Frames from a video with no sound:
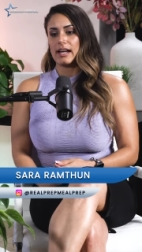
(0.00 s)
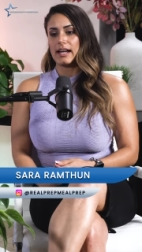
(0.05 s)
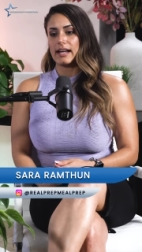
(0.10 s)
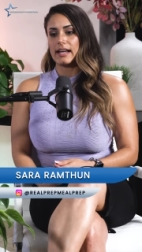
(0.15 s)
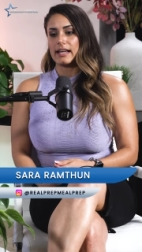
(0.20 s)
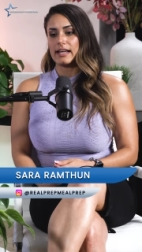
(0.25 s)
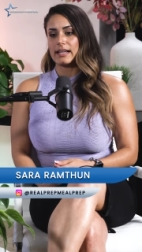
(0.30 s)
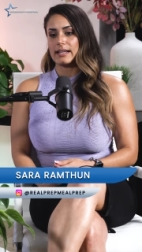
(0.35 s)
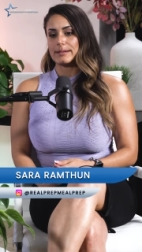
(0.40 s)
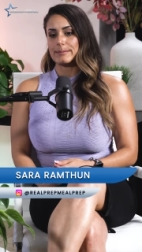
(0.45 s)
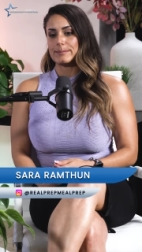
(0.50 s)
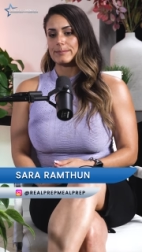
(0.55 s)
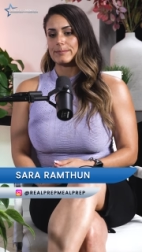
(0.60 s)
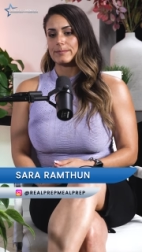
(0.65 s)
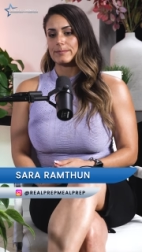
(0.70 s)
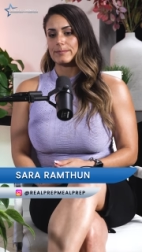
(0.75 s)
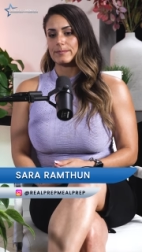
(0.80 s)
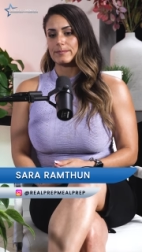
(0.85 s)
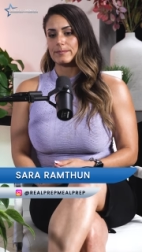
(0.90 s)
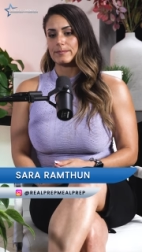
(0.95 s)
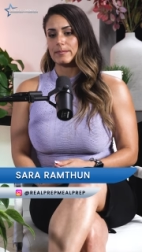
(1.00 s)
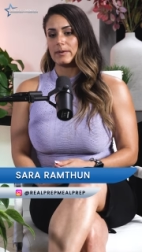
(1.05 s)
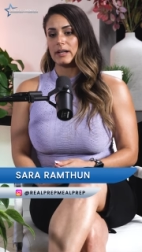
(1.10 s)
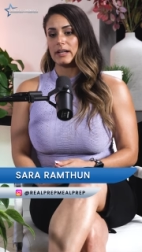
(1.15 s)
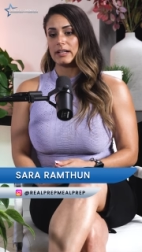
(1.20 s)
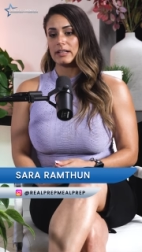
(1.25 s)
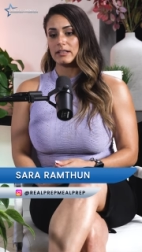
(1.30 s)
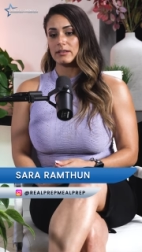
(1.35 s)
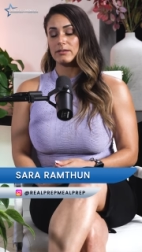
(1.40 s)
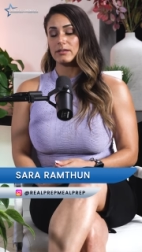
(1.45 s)
Um,
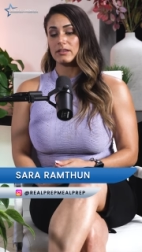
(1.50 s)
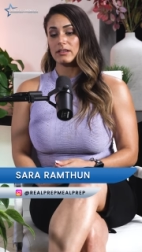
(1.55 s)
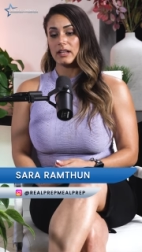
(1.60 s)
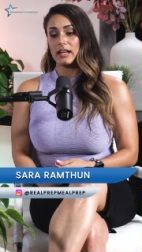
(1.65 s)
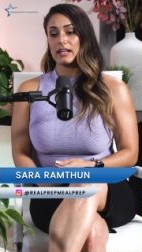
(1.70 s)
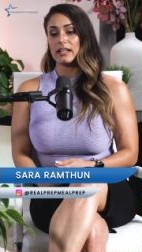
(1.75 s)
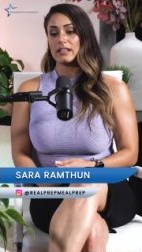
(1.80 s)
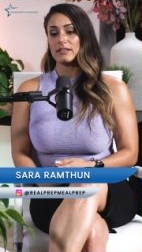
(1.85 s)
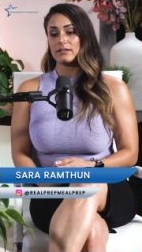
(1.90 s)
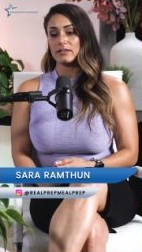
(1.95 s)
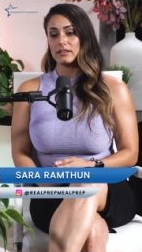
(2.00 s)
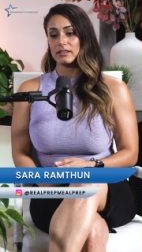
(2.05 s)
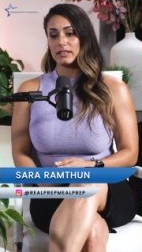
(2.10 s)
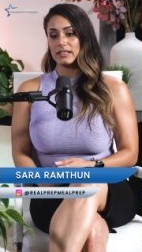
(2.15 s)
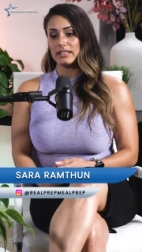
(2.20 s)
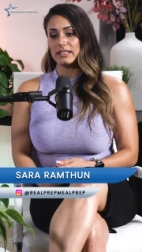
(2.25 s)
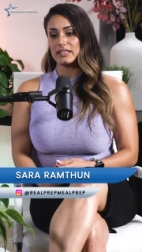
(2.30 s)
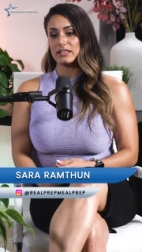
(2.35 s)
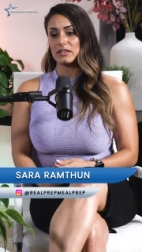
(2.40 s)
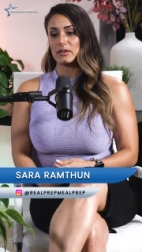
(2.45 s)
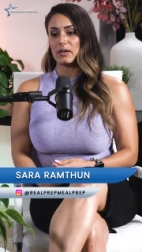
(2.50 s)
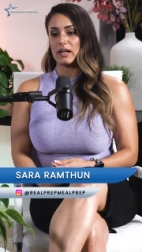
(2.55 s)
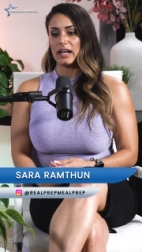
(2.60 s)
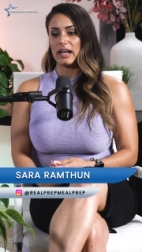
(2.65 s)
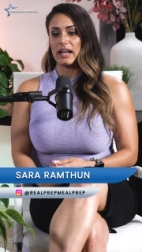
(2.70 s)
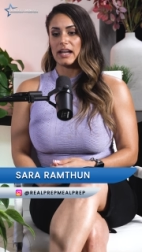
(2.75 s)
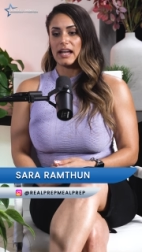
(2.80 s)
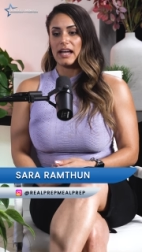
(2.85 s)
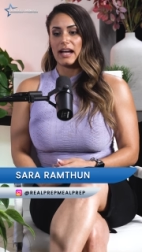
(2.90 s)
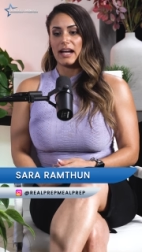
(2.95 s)
I have a I have a list, so
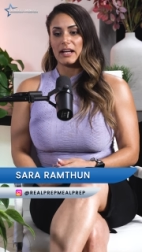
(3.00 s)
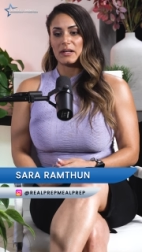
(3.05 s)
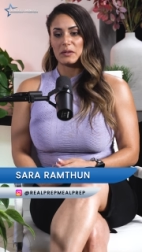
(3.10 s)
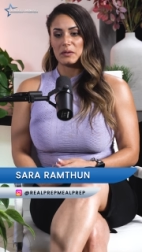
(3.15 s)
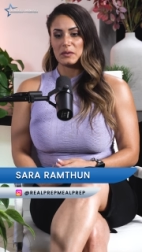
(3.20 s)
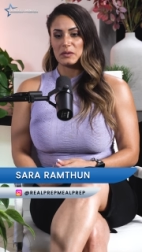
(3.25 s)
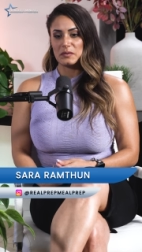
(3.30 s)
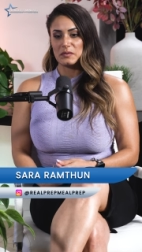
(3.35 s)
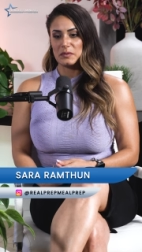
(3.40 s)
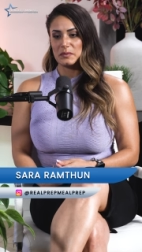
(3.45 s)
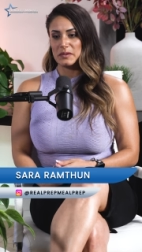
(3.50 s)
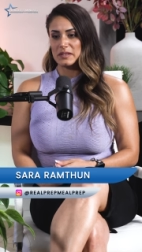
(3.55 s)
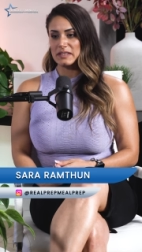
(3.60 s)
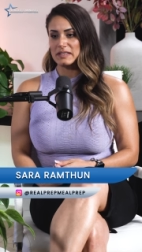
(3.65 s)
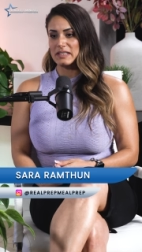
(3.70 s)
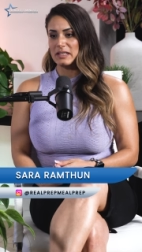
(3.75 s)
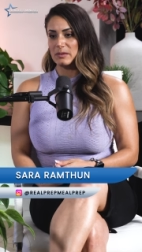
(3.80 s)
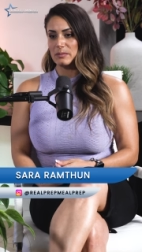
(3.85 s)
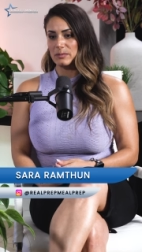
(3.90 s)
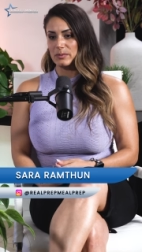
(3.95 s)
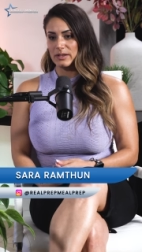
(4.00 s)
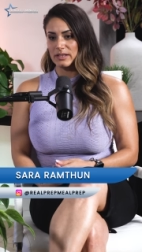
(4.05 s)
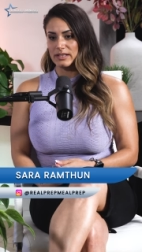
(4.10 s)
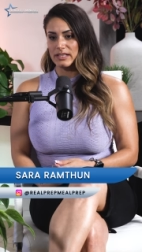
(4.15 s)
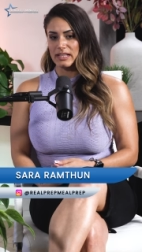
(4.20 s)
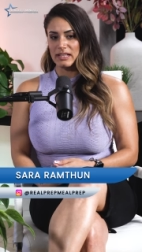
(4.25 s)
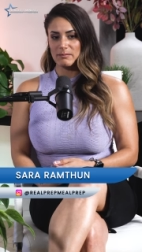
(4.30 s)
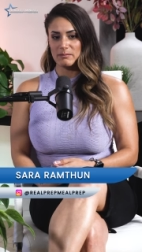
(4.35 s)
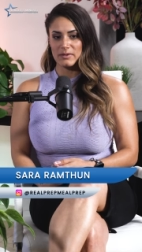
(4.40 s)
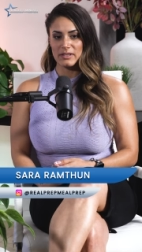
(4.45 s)
I I don't know if I want to say one
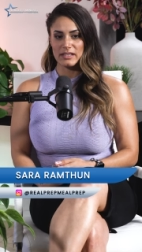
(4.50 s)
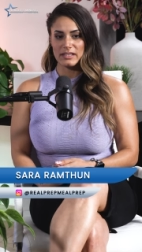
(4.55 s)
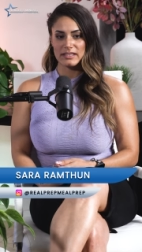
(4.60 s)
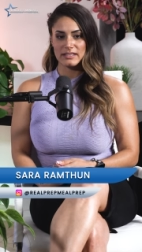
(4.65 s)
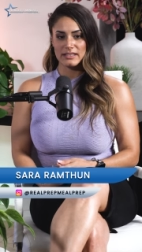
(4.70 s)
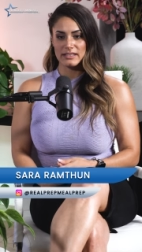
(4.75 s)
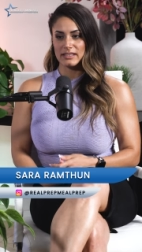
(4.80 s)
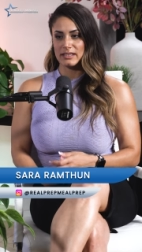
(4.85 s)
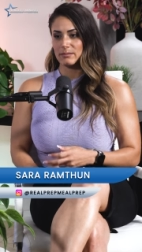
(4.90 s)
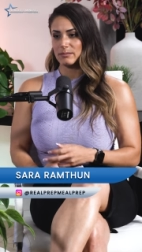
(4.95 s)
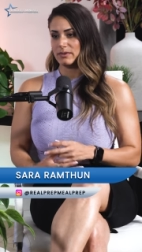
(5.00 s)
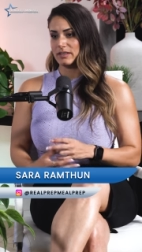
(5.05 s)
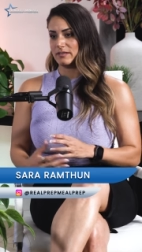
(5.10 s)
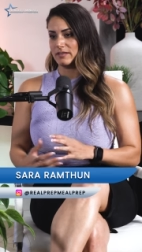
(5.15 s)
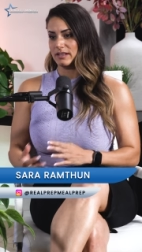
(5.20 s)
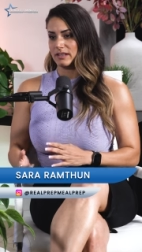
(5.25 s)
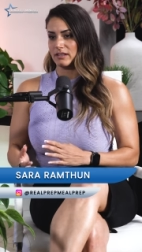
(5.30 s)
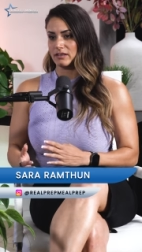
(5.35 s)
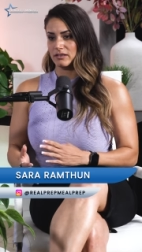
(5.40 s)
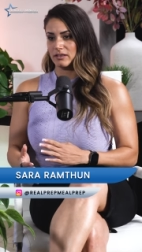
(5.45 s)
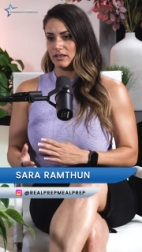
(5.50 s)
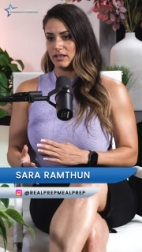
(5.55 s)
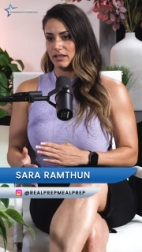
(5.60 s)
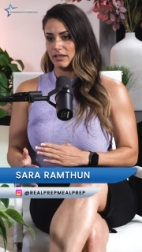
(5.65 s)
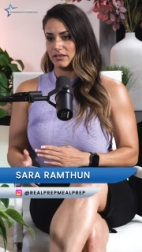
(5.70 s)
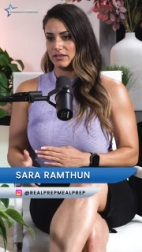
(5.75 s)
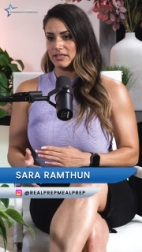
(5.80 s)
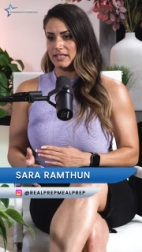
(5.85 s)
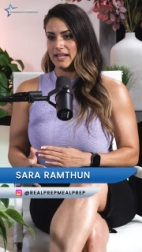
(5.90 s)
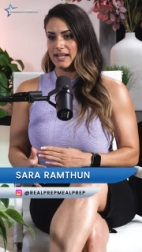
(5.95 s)
name because then I'm leaving out the
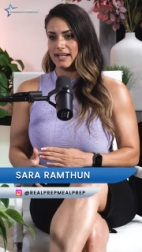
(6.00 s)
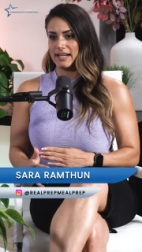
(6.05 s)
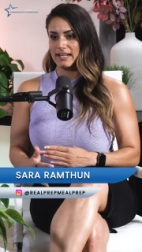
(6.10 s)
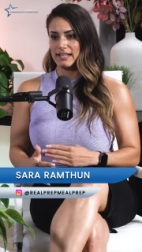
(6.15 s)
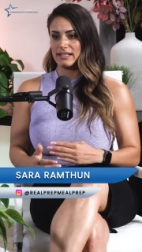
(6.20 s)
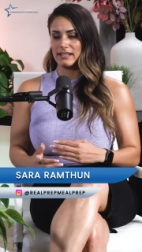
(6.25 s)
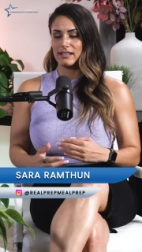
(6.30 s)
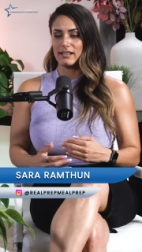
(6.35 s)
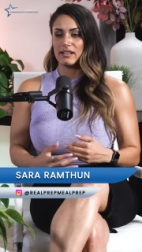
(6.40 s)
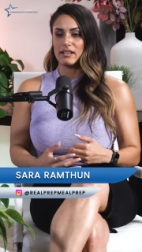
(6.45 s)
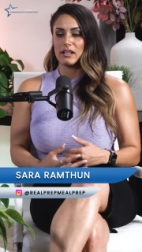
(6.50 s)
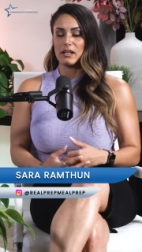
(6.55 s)
other ten.